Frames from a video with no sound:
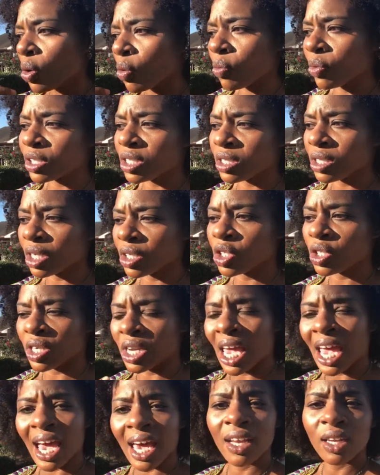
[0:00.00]
with such an
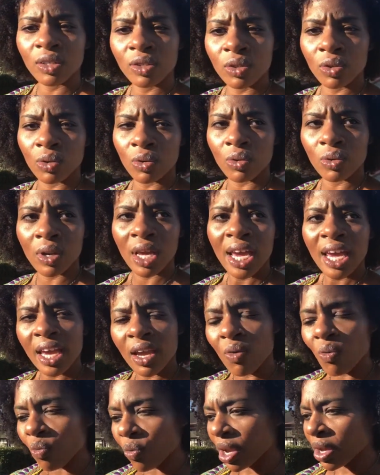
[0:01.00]
attitude and,